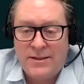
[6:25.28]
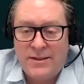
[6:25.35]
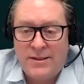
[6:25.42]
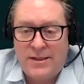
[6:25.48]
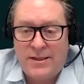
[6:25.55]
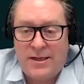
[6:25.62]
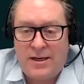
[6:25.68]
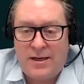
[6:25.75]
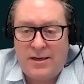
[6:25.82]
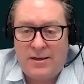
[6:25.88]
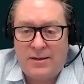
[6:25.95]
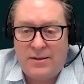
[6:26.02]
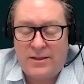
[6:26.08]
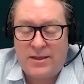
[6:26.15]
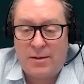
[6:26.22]

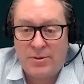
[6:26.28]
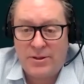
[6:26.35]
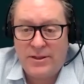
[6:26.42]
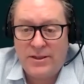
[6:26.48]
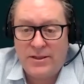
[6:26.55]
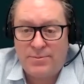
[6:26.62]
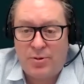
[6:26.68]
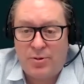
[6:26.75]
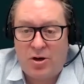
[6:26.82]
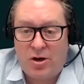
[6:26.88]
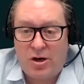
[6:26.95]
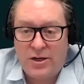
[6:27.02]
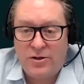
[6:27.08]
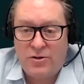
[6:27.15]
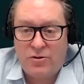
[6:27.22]
a couple of years
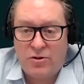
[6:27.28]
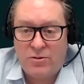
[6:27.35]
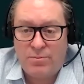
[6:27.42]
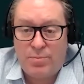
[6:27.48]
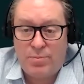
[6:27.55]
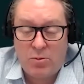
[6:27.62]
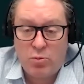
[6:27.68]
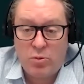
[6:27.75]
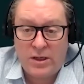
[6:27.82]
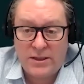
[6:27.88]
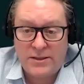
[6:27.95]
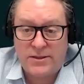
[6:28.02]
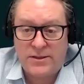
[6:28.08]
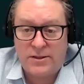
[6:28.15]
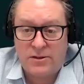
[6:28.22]
behind Europe, but will
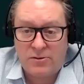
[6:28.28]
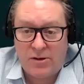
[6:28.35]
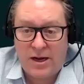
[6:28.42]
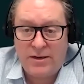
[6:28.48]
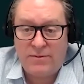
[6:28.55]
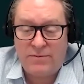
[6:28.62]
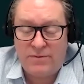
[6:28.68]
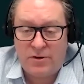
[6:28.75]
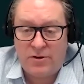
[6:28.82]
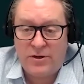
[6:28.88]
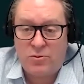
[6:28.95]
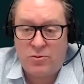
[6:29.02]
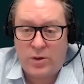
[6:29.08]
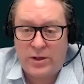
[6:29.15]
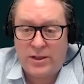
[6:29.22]
accelerate very
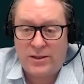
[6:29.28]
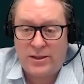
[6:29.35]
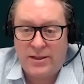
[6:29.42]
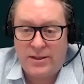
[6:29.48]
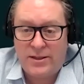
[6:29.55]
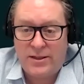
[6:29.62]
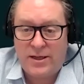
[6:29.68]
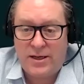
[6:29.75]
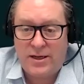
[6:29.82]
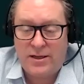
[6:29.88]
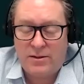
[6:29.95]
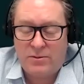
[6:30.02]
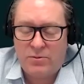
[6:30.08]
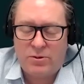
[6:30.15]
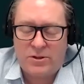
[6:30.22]
quickly.
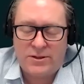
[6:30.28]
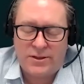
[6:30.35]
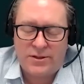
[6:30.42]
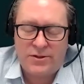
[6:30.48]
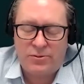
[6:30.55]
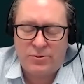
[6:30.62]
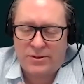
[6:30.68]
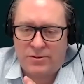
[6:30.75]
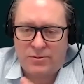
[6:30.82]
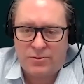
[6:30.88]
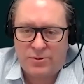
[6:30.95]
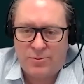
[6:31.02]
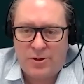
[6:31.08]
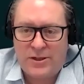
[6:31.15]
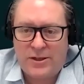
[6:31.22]
When I say US,
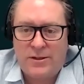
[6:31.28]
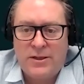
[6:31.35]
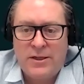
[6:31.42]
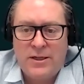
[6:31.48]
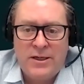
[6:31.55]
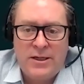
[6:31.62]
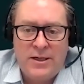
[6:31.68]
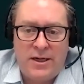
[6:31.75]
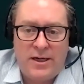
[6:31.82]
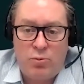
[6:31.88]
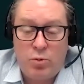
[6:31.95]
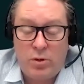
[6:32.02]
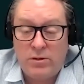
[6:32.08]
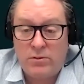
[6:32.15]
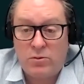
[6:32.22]
North America,
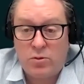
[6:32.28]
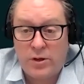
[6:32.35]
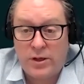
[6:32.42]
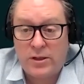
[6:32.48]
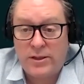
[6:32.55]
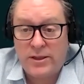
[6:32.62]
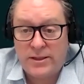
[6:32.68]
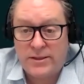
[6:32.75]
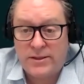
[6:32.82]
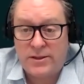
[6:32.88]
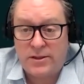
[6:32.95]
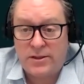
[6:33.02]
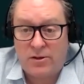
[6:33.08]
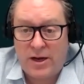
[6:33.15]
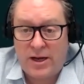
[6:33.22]
will quickly
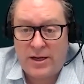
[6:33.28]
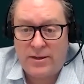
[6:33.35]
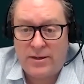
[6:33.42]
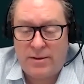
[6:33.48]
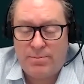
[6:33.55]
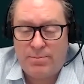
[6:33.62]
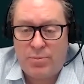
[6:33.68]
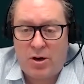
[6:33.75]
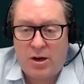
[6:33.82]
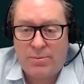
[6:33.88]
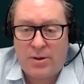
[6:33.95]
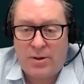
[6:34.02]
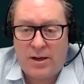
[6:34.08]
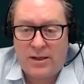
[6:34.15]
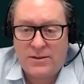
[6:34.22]
accelerate and
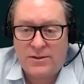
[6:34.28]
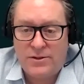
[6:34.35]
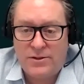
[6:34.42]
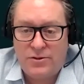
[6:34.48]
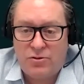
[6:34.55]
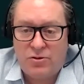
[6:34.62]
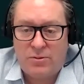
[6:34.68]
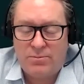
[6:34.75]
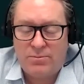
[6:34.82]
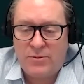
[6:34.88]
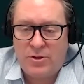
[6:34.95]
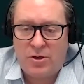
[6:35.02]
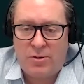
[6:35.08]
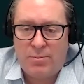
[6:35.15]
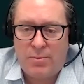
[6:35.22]
bypass Europe,
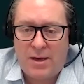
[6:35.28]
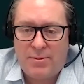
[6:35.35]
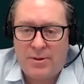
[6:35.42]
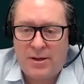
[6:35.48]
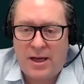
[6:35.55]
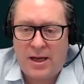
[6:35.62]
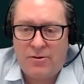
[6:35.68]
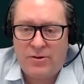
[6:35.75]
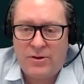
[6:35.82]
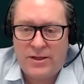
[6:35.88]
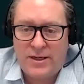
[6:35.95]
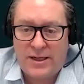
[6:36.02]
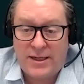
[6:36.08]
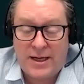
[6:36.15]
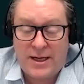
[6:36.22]
you know, maybe later in
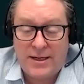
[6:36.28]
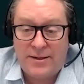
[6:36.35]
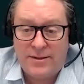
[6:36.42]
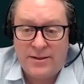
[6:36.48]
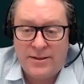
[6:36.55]
the decade.